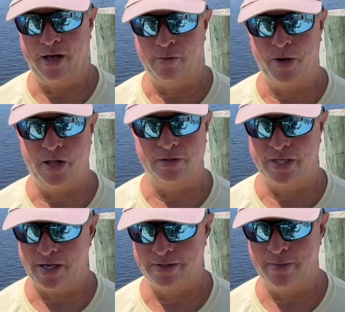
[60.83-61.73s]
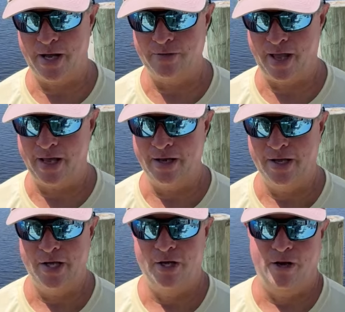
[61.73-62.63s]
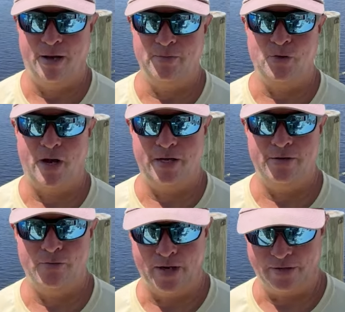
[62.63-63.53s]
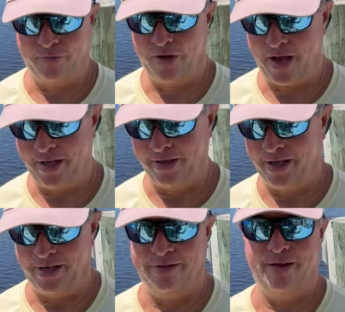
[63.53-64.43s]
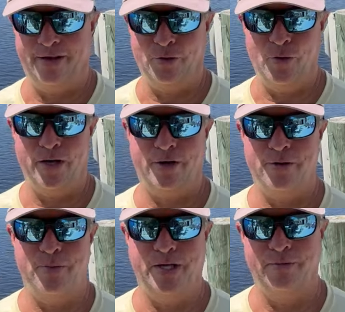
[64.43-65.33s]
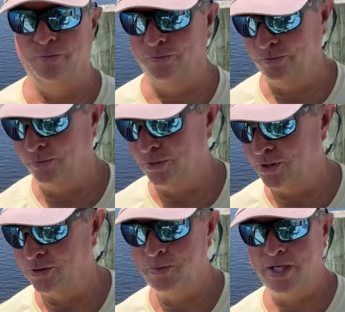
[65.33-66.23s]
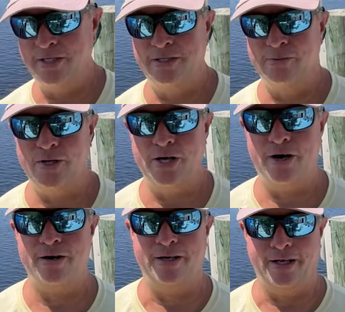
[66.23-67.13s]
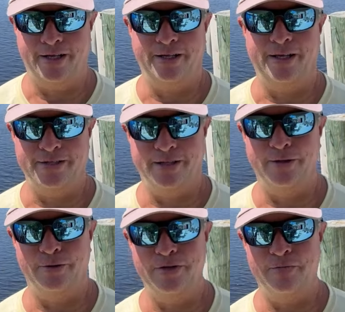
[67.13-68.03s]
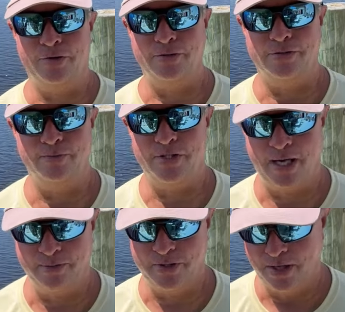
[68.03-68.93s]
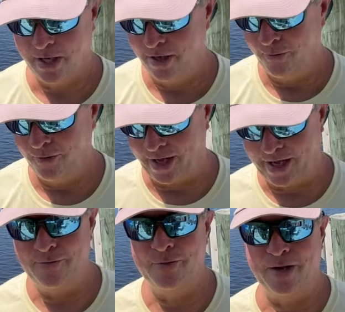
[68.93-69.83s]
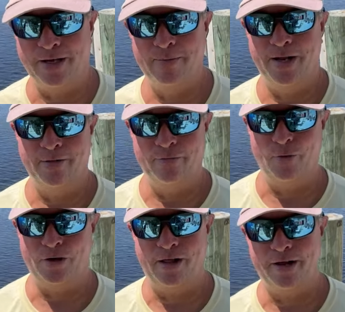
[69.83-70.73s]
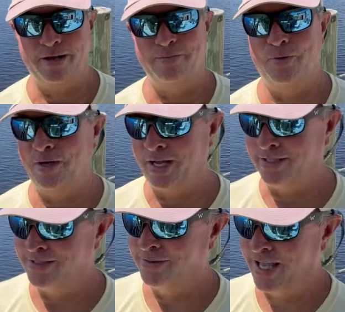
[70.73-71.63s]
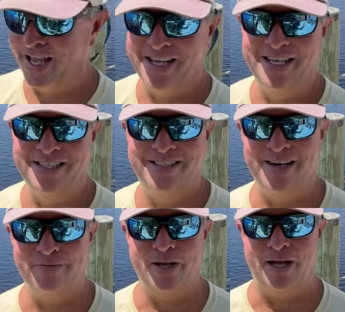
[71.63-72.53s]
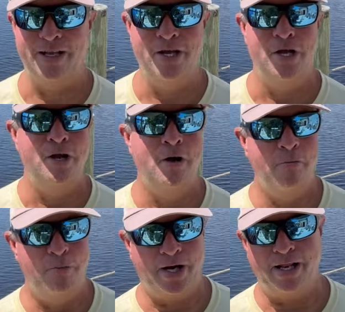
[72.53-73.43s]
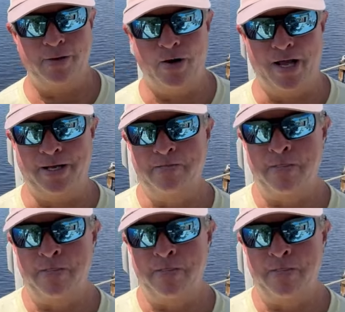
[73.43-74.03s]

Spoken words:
I apologize about that. I'm trying to rectify it and get it done quicker, but when you're as busy as we are, it gets a little difficult sometimes. Even when I come in at 4 o'clock in the morning, I still can't get stuff done. But anyway,